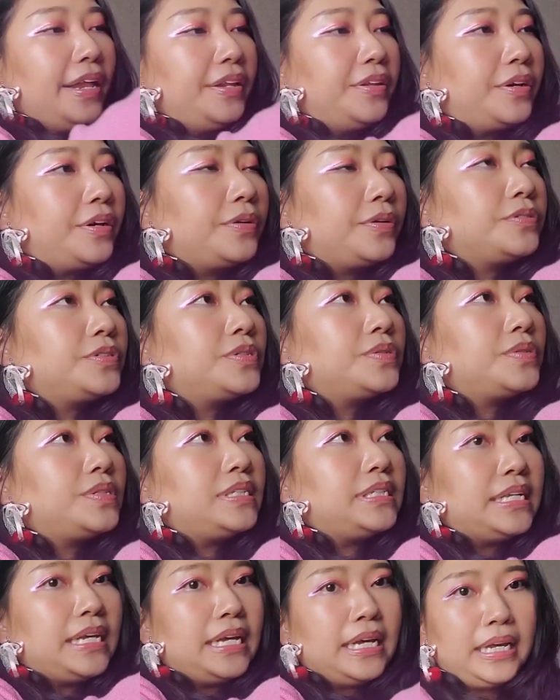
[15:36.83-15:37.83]
can also
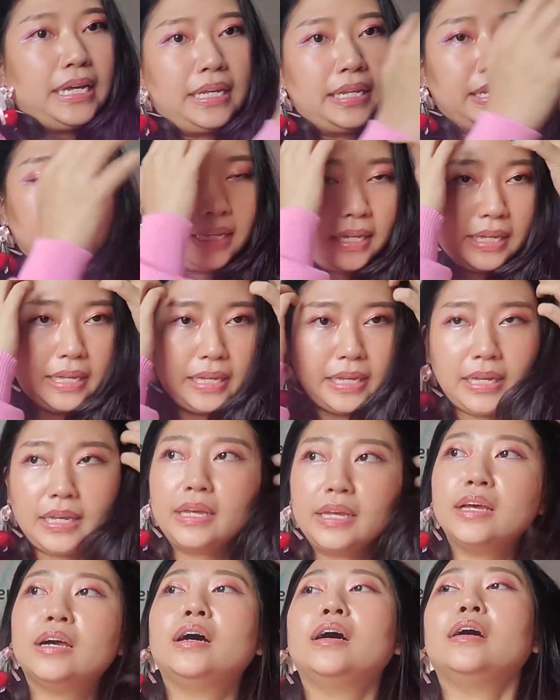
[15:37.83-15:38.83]
see
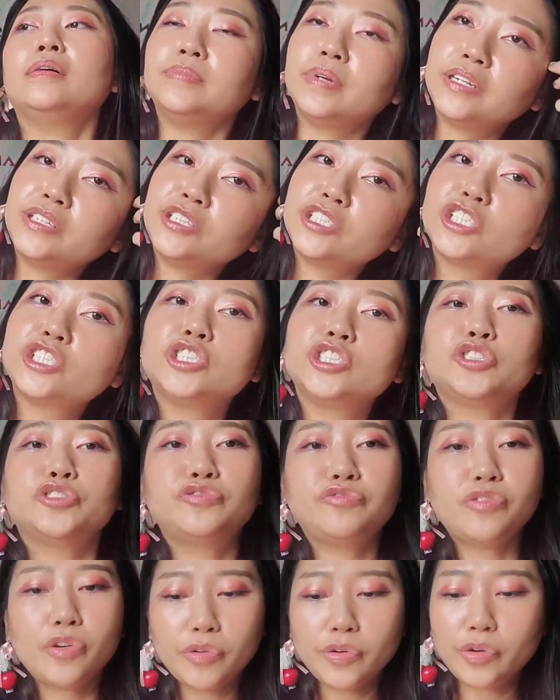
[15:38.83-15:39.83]
the additional
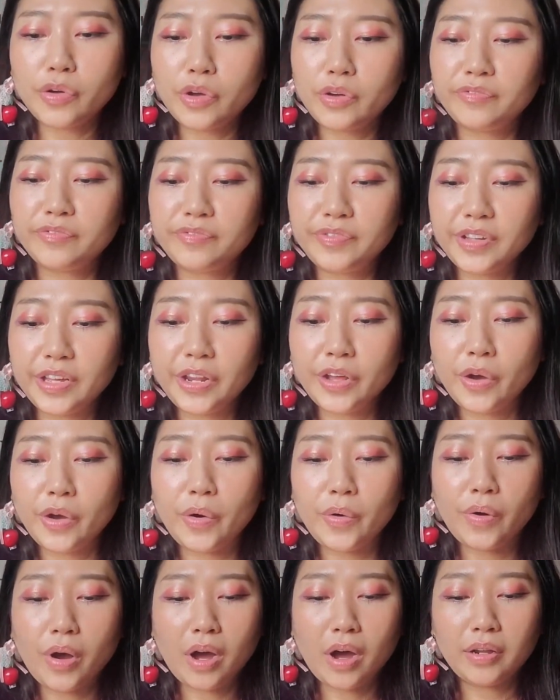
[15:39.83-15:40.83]
video
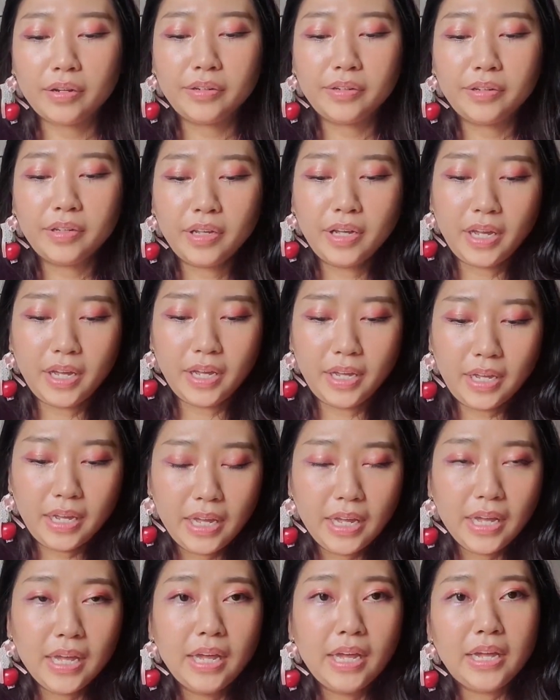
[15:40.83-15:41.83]
on the
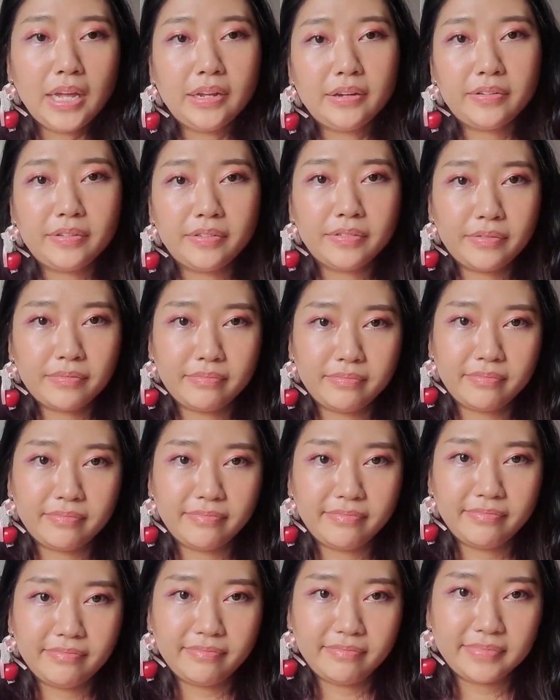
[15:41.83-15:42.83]

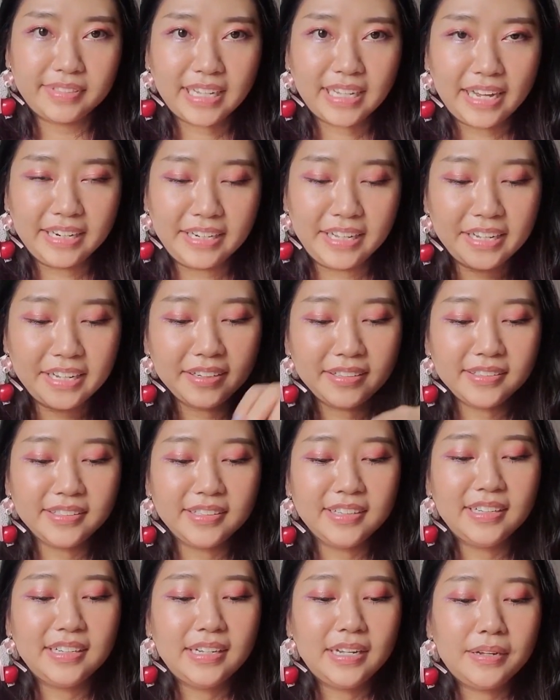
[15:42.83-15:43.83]
side here,
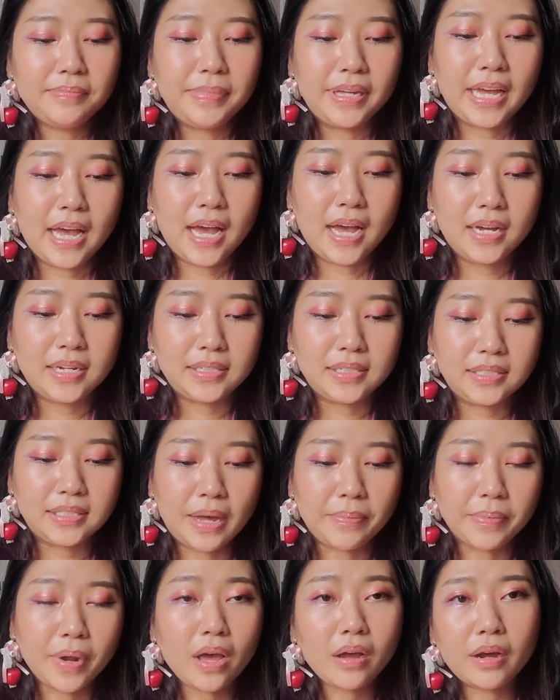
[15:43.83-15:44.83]
because
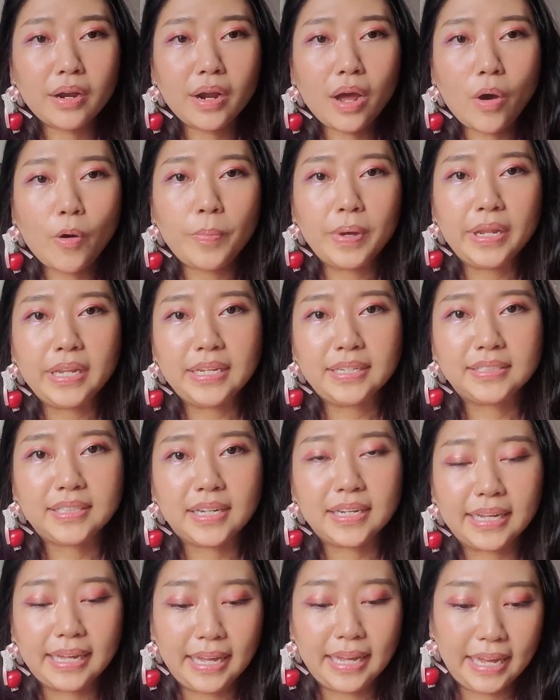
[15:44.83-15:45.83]
I'm not gonna open these
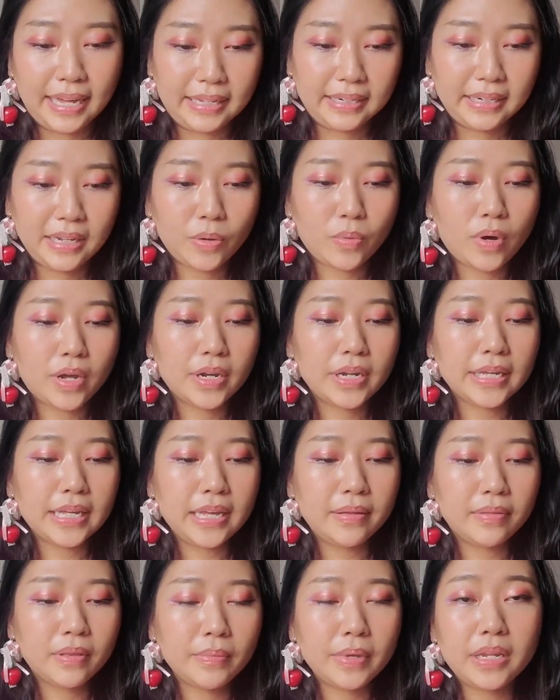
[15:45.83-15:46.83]
again. I want to
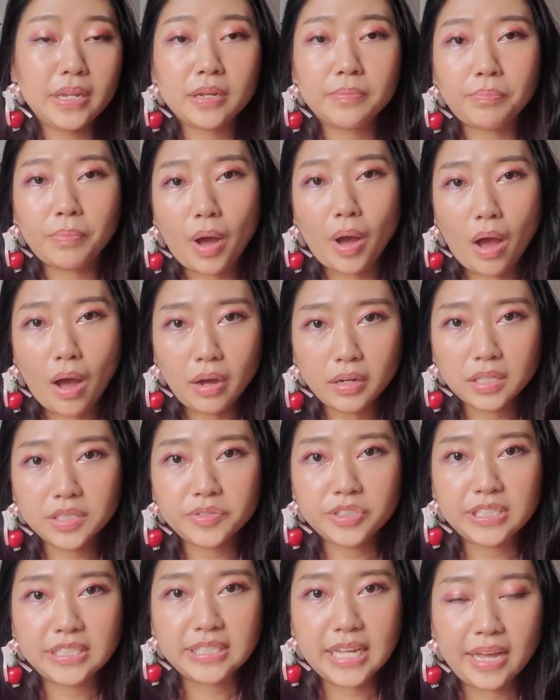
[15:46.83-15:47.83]
keep them in the box
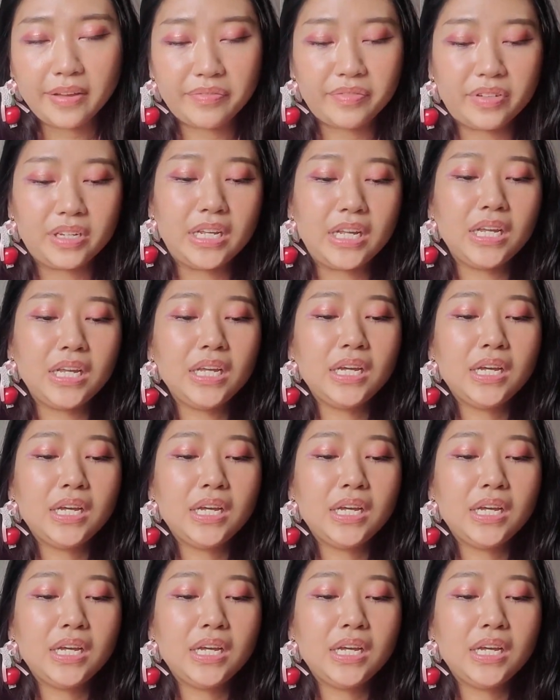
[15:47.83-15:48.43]
for safety